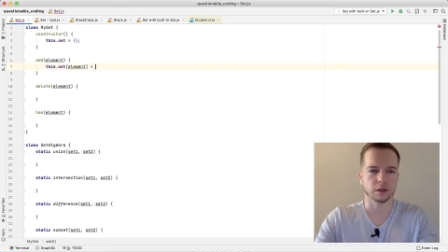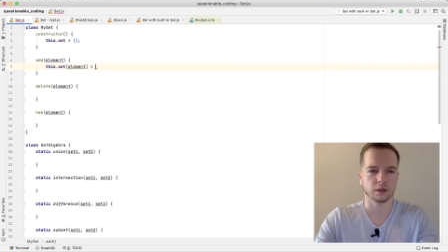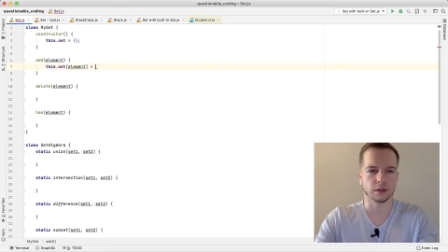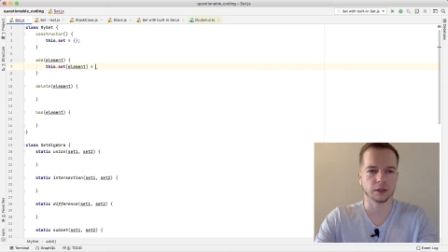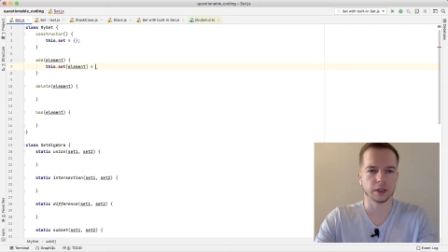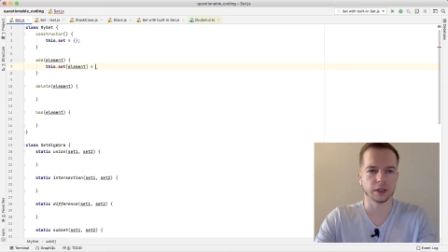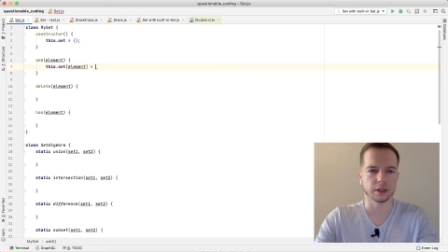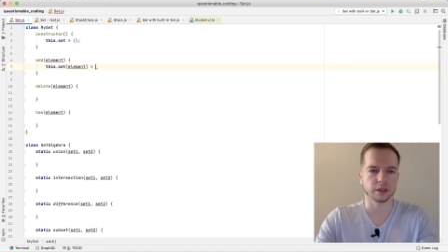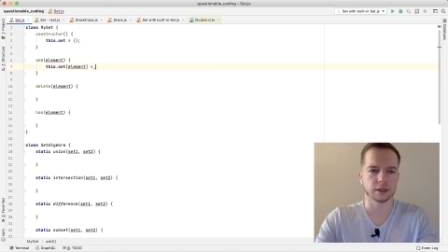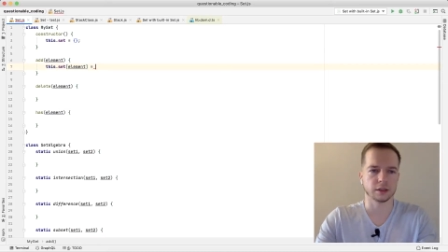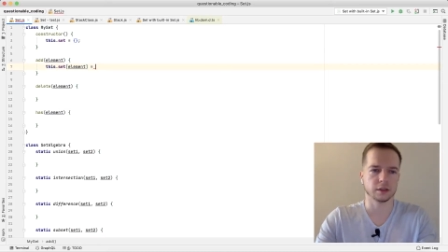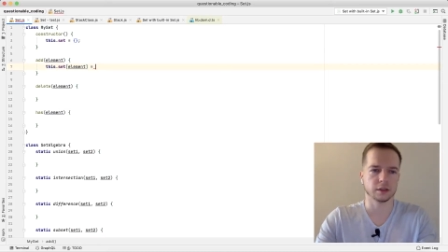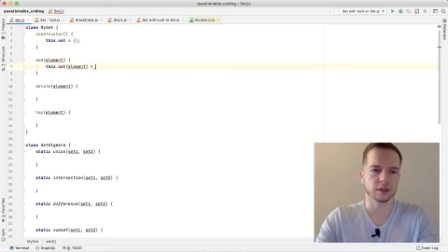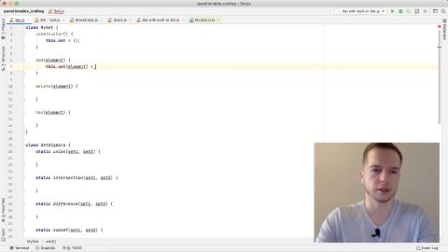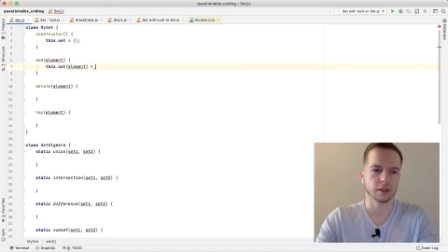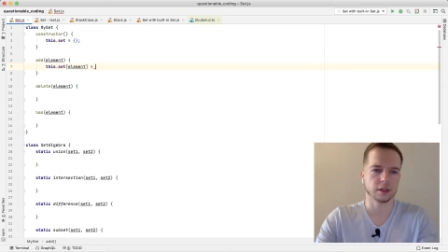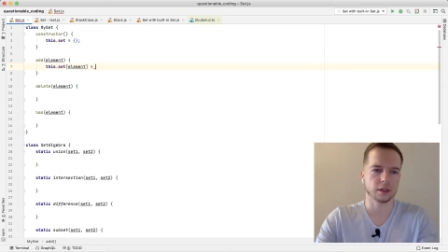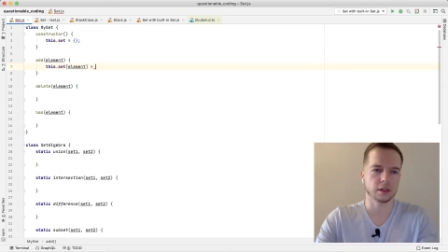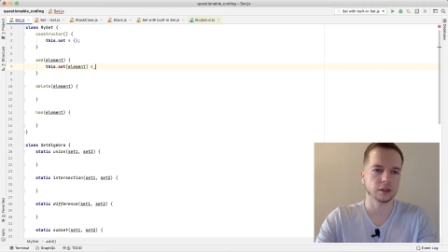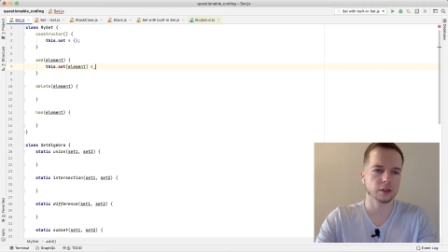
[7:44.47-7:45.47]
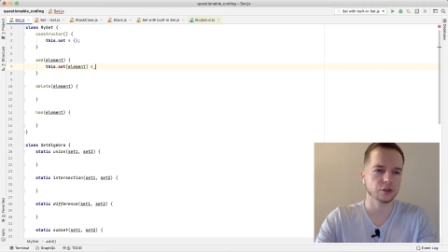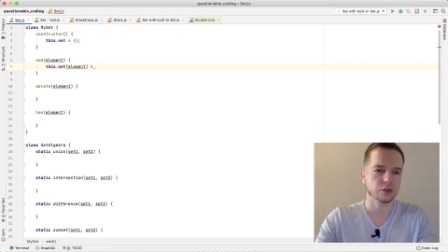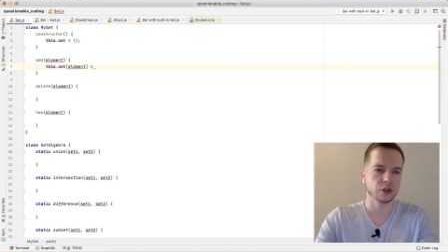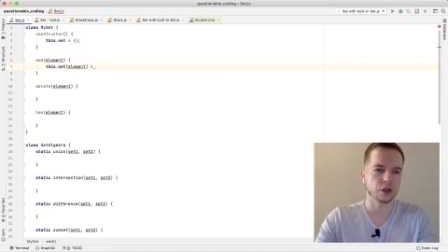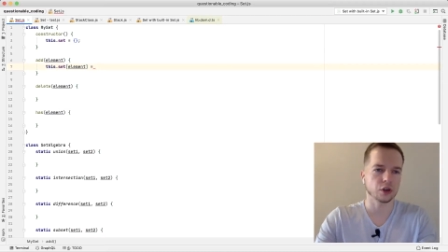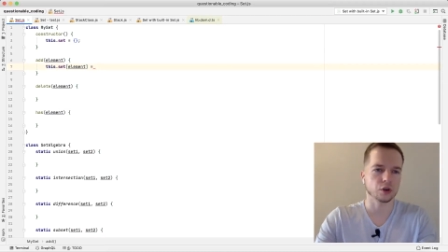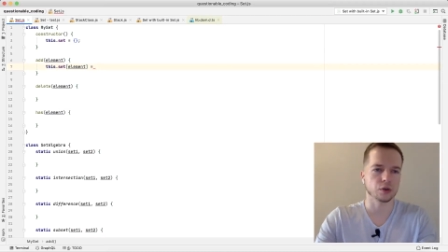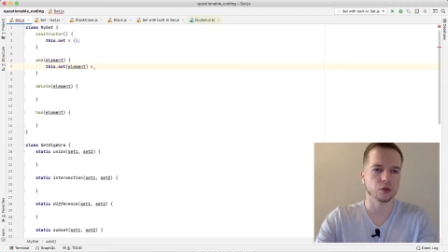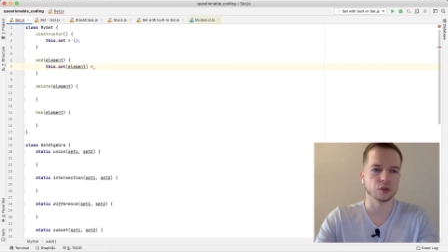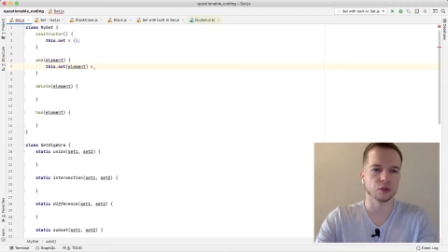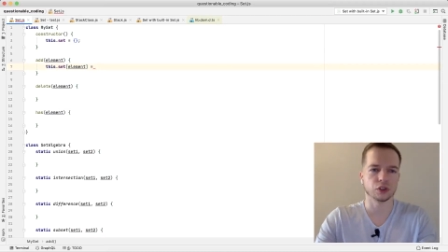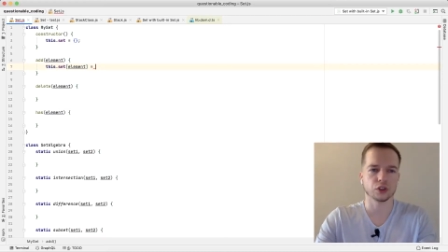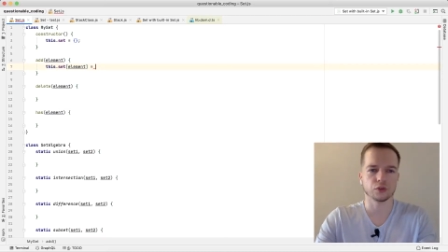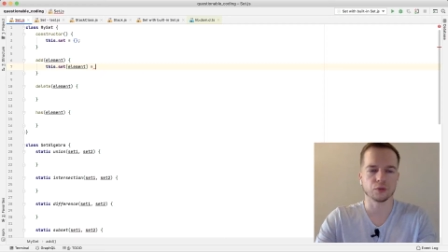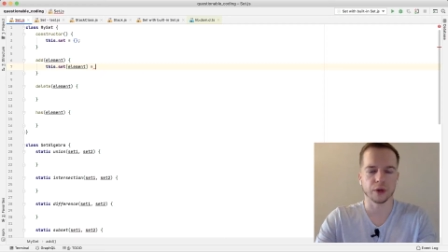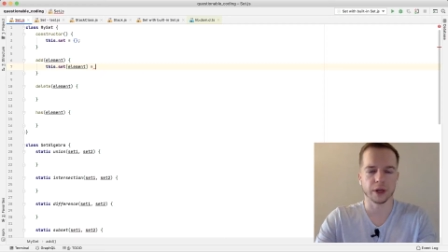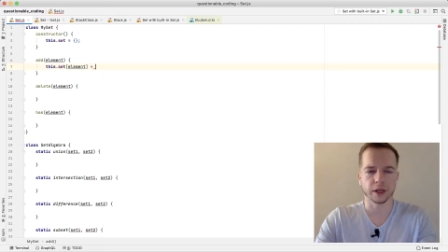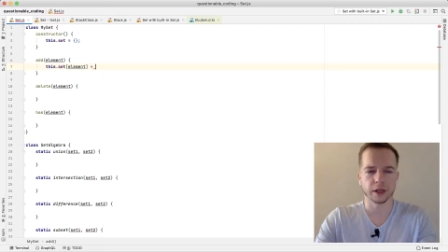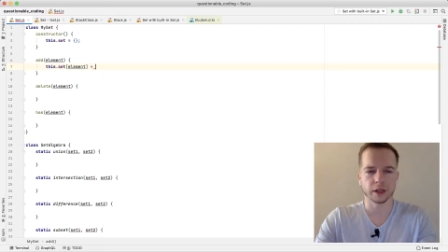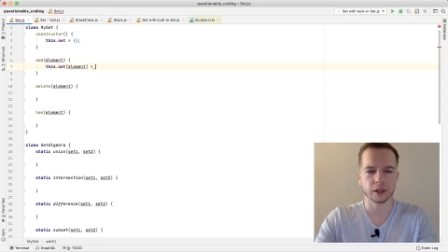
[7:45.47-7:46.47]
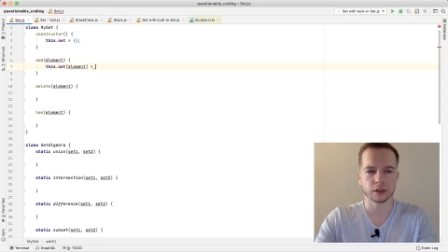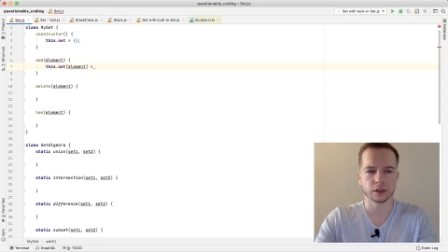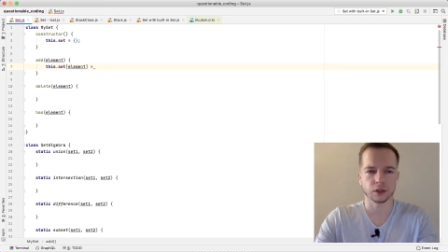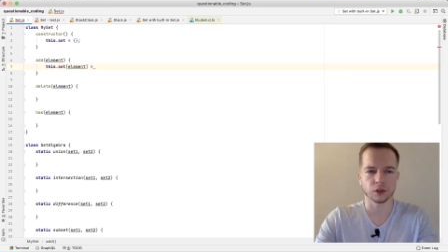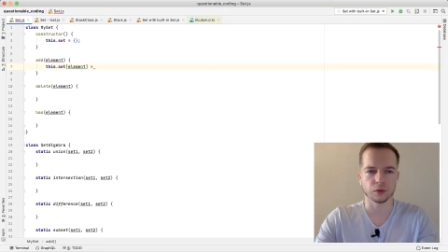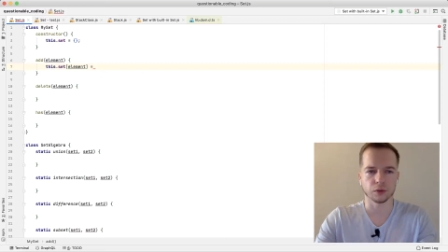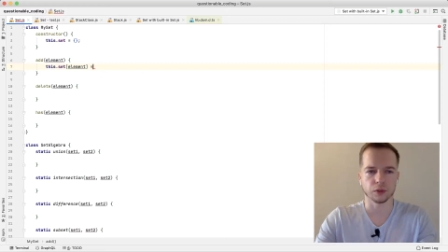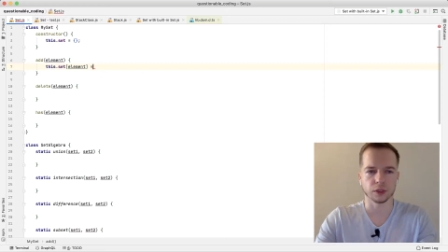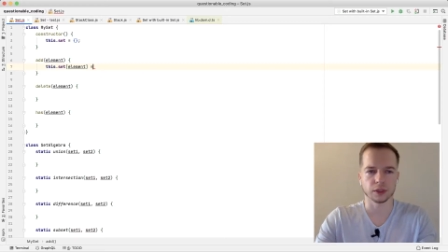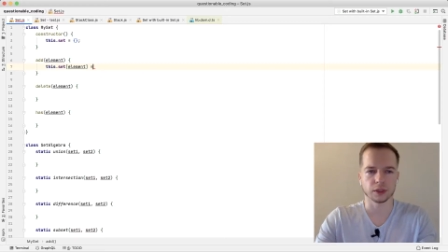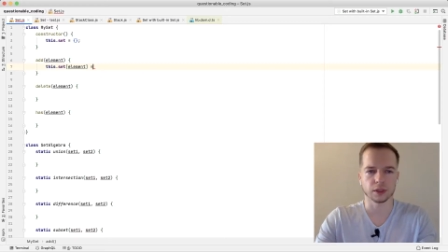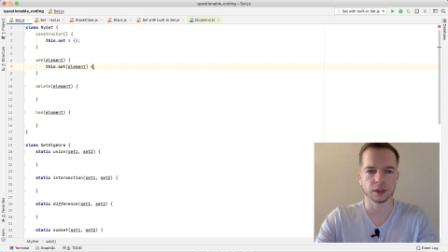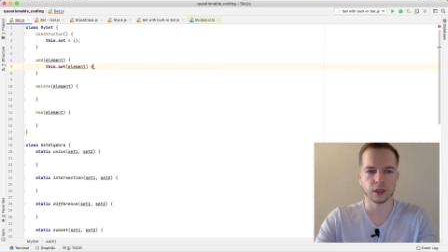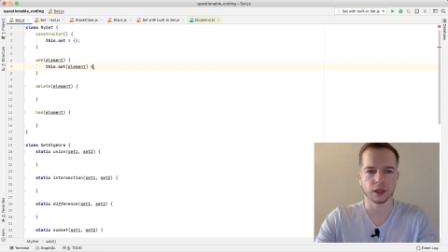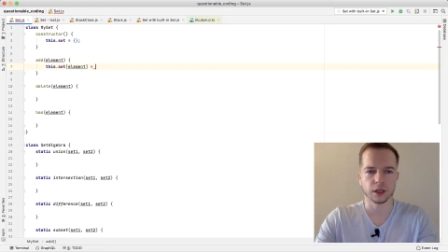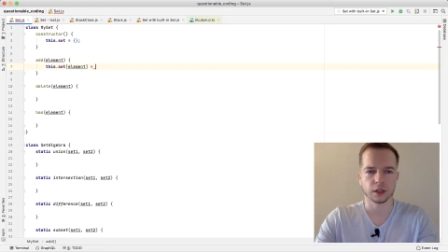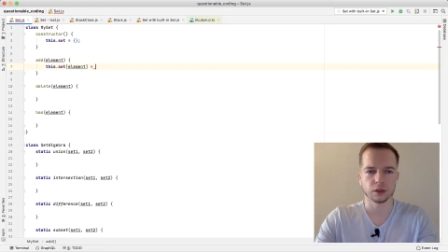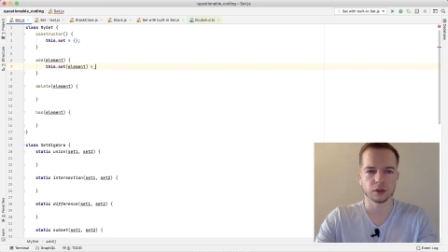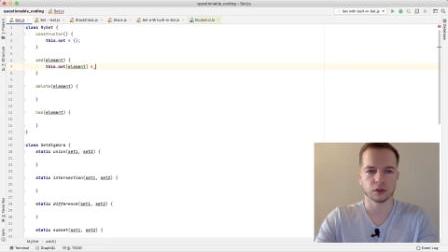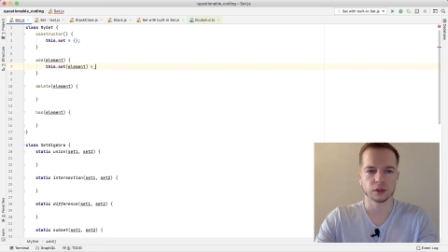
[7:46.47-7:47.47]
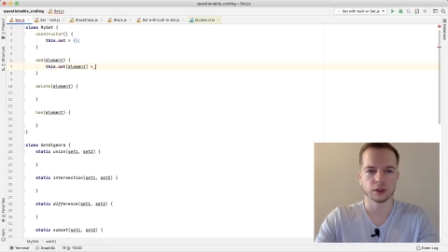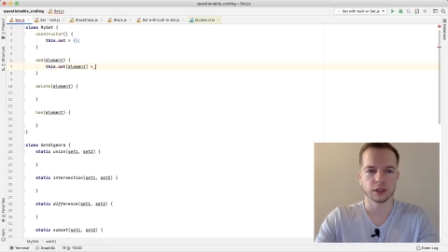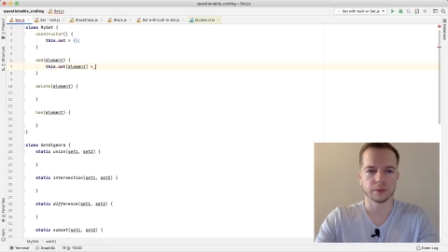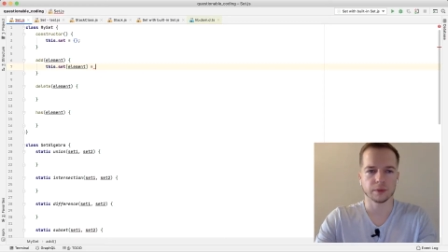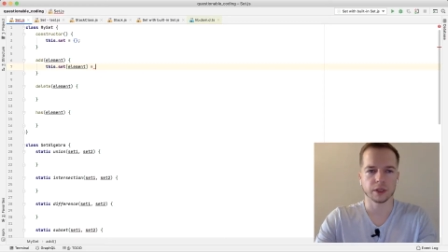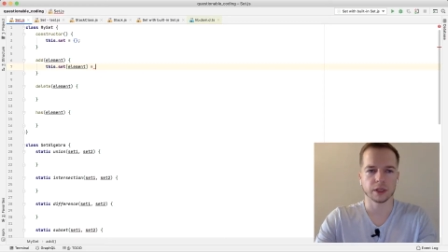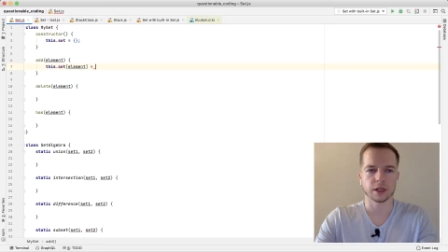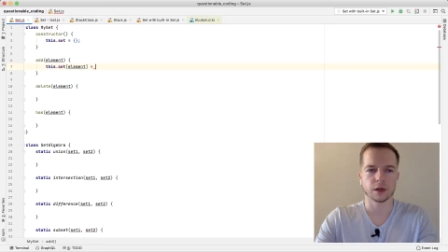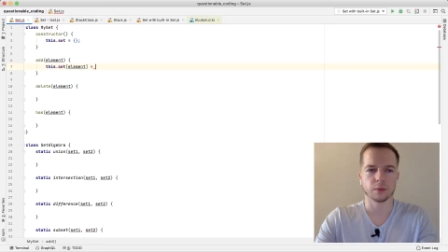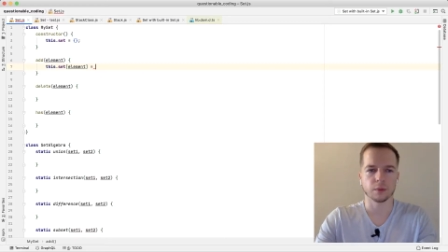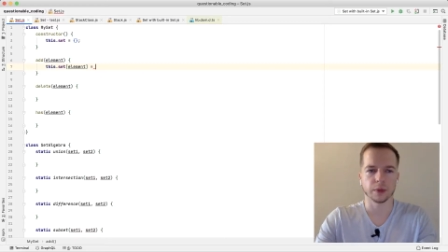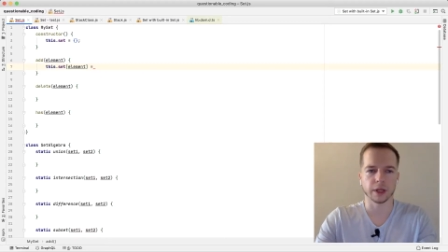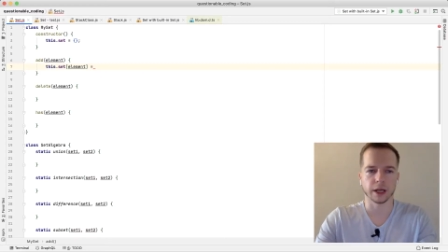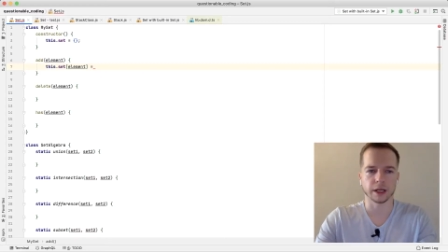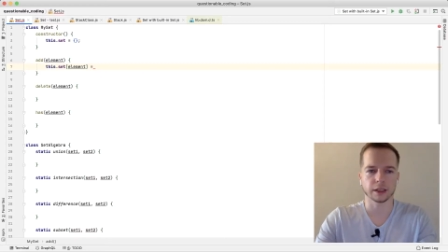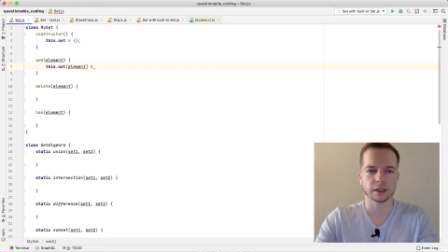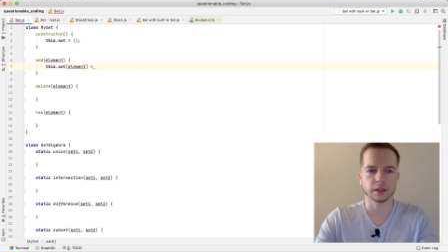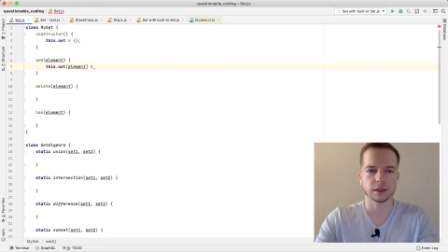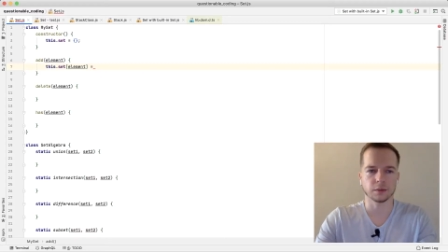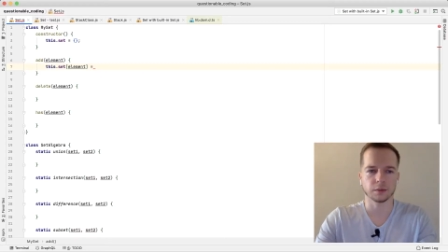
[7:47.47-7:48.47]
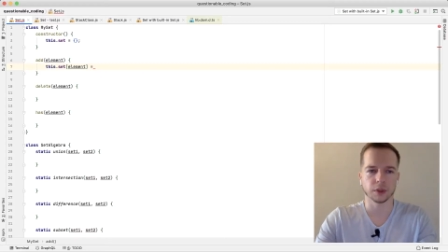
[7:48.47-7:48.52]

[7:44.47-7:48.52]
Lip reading: is integer or string, so it's not something complex,